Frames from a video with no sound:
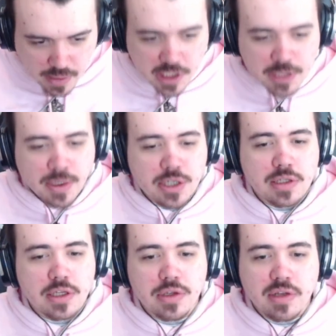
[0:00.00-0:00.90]

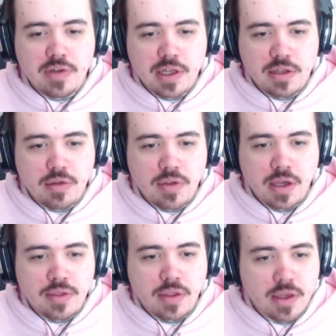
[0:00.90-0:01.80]
Especially, you never needed to
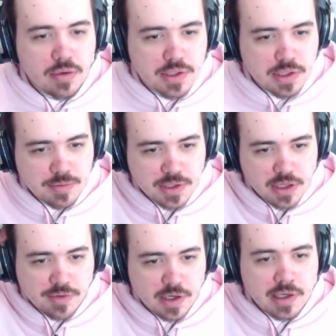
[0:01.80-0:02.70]
think that there was an
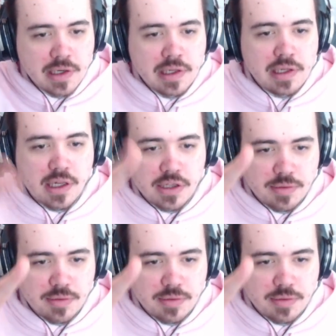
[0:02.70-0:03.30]
observer and